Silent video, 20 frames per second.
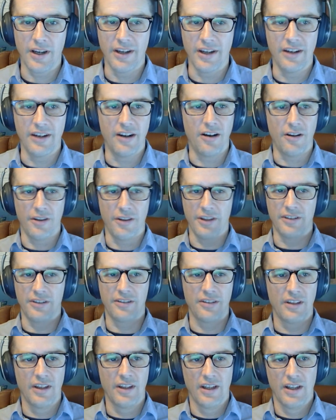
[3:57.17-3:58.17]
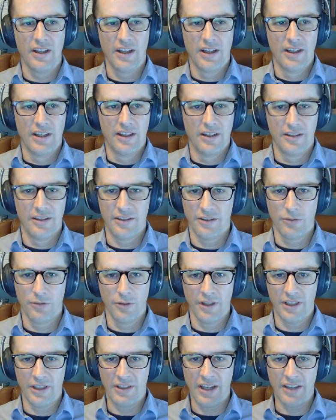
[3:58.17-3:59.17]
and all this just
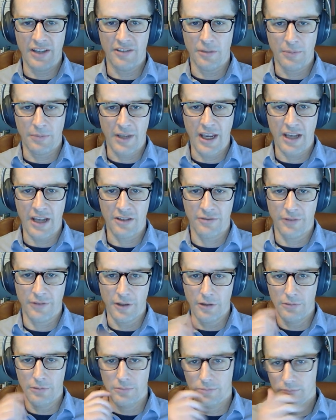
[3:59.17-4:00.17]
really ties up cash flow.